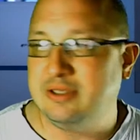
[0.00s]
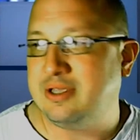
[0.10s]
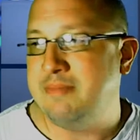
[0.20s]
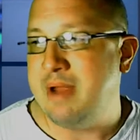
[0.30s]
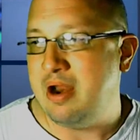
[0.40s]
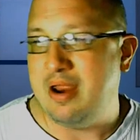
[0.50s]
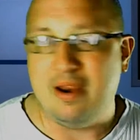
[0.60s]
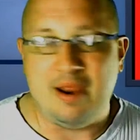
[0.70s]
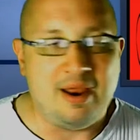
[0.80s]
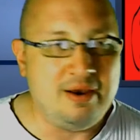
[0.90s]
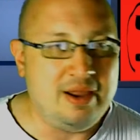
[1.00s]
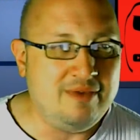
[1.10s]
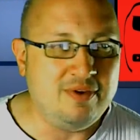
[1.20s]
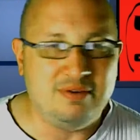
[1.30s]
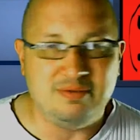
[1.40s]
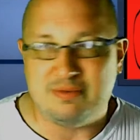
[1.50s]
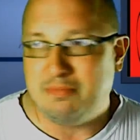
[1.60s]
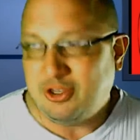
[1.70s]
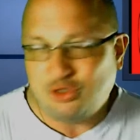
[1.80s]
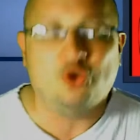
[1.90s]
Camaro, and even
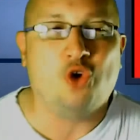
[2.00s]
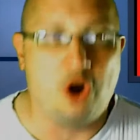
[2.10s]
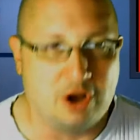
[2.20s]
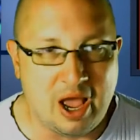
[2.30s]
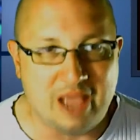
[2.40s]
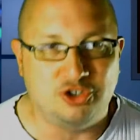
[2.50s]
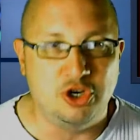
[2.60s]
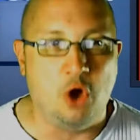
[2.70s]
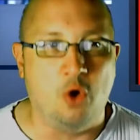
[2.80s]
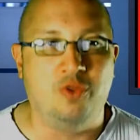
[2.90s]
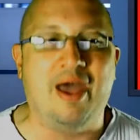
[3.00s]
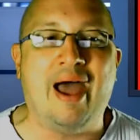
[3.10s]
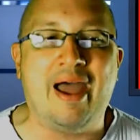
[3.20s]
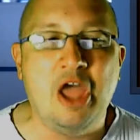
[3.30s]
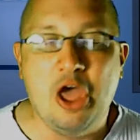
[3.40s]
muscle car guys know that